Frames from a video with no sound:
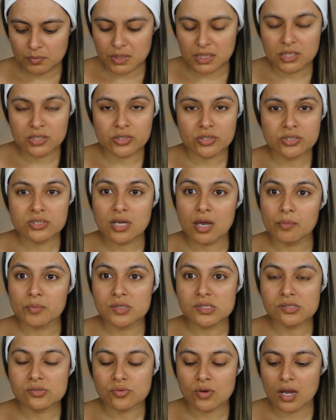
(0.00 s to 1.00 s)
Peter
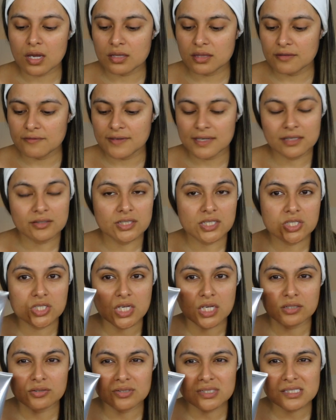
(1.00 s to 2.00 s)
Thomas Roth very
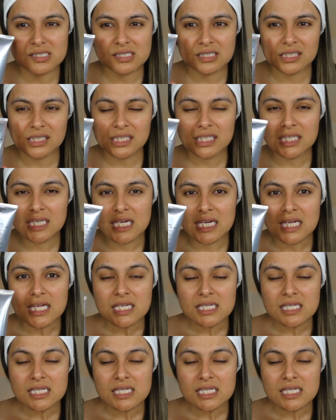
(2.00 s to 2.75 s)
generously